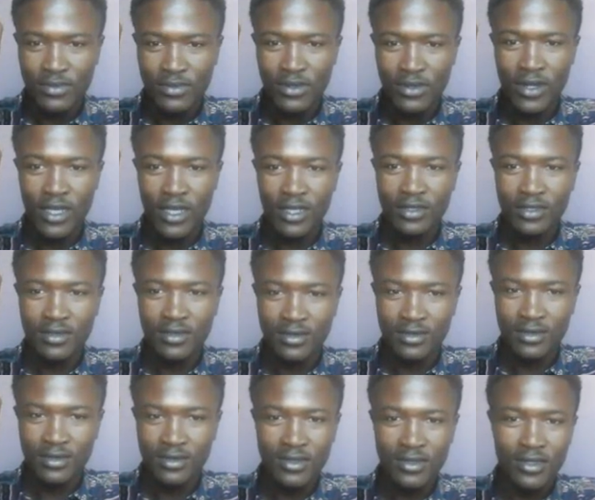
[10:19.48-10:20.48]
All right,
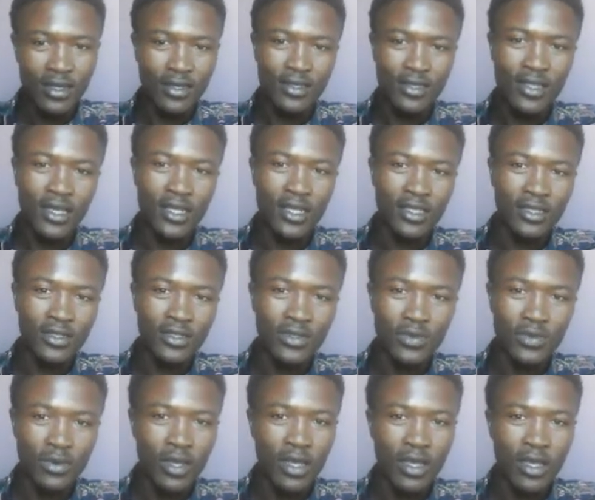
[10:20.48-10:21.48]
and that
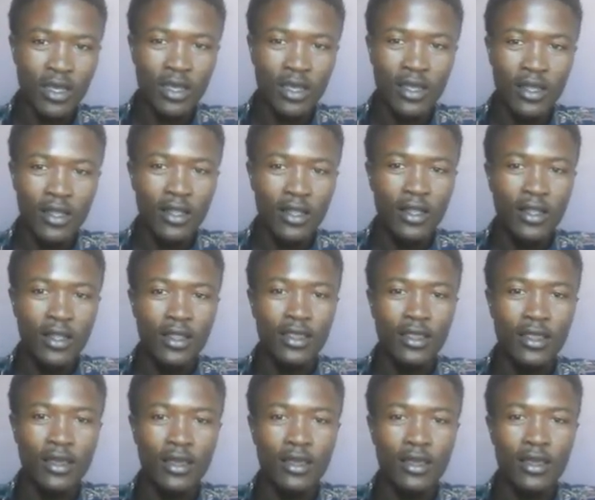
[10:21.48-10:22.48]
is where
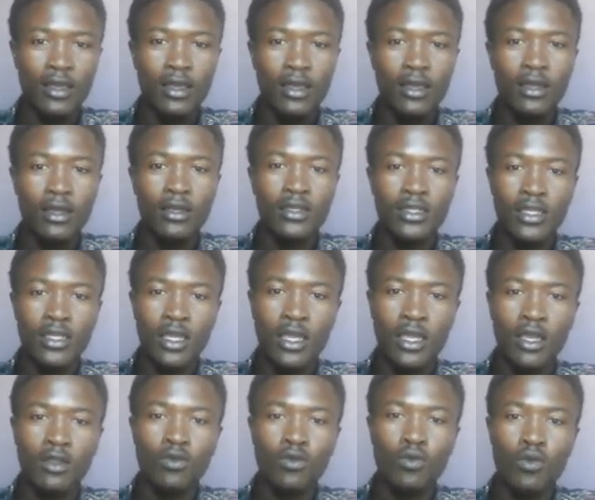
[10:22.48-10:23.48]
the
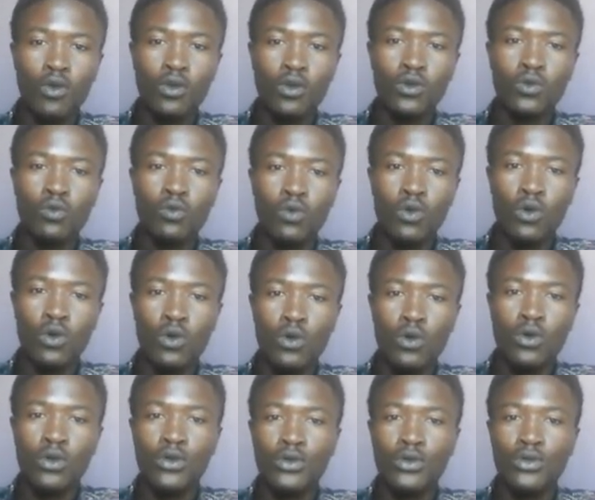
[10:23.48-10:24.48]
Second World War
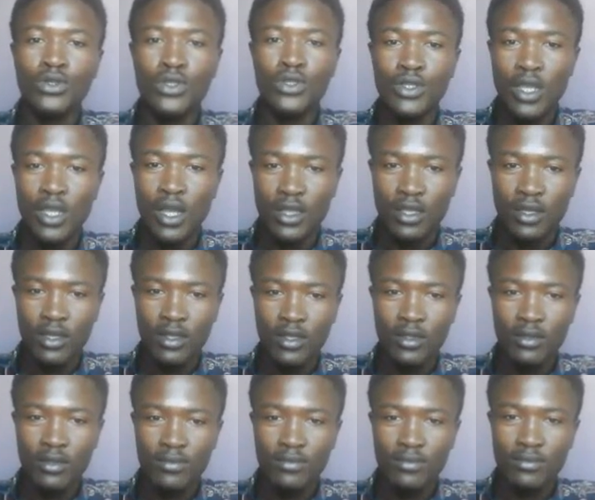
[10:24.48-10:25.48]
started,
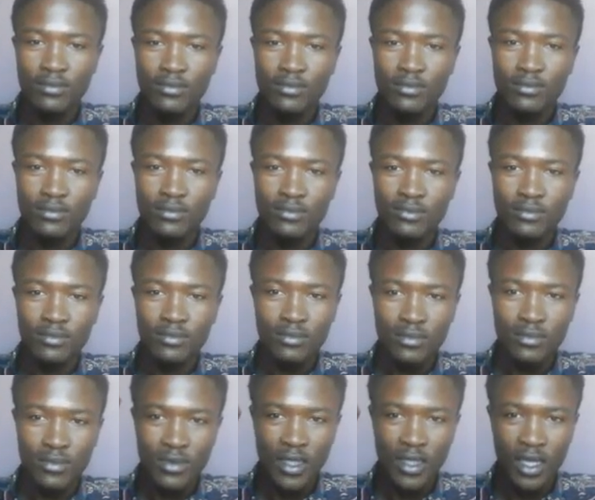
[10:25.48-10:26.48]

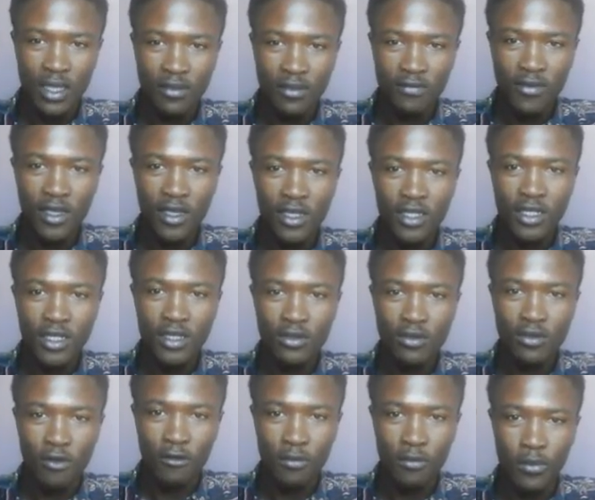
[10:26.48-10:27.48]
the invention
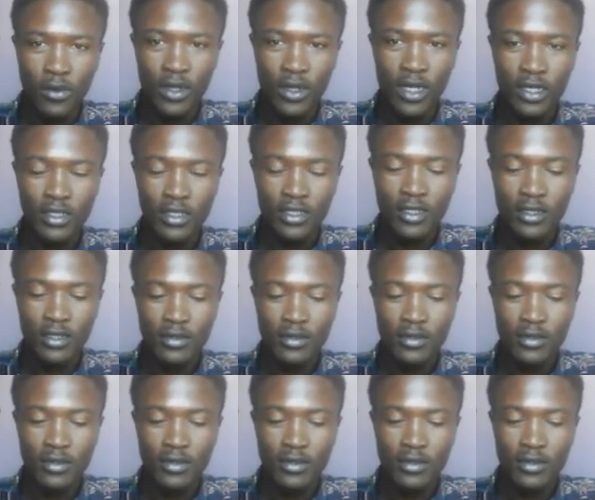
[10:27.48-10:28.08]
of Poland.